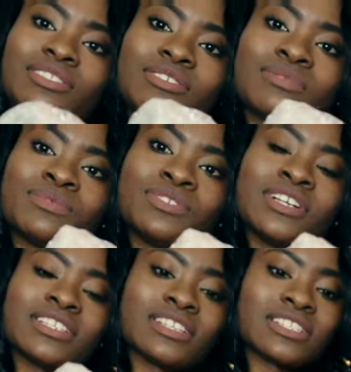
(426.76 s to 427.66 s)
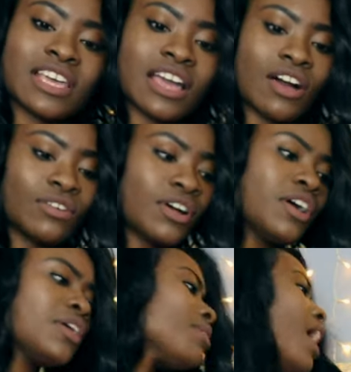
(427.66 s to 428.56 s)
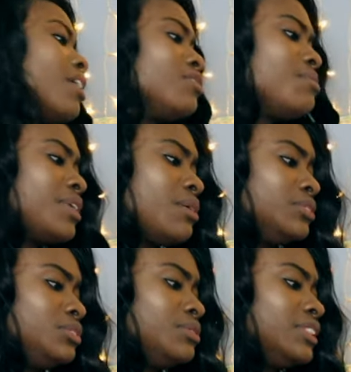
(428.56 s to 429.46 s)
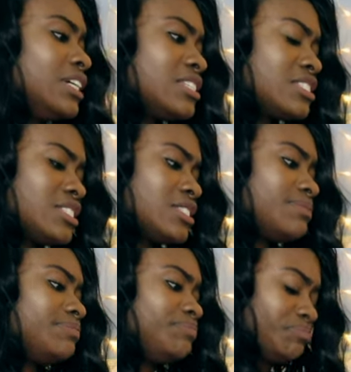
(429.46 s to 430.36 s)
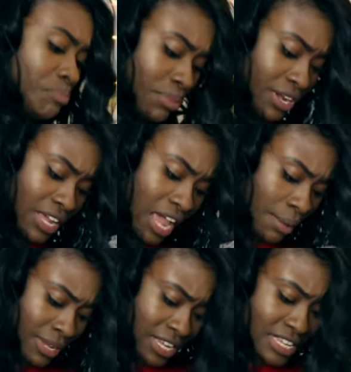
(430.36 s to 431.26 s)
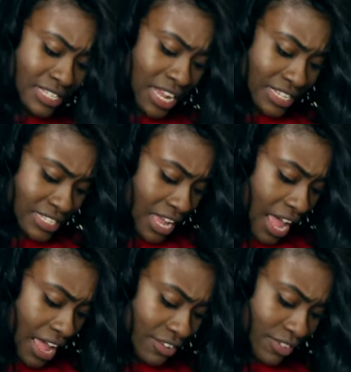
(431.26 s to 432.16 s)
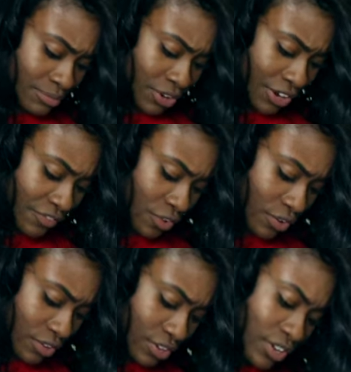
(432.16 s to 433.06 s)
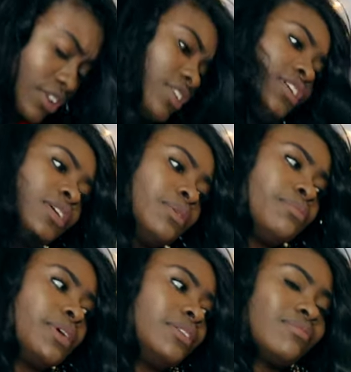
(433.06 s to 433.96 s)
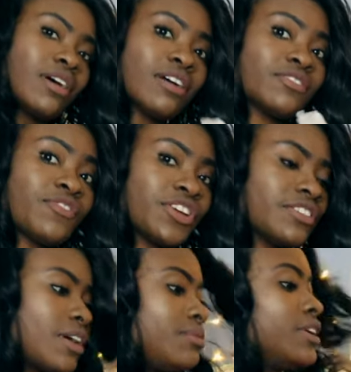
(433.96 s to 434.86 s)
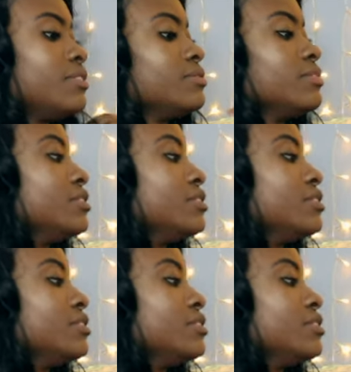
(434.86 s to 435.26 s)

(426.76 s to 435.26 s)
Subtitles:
You can totally pick out. I don't know what I would do with this, but I mean, it is nice to have. It's grateful, but I'll have to figure that one out.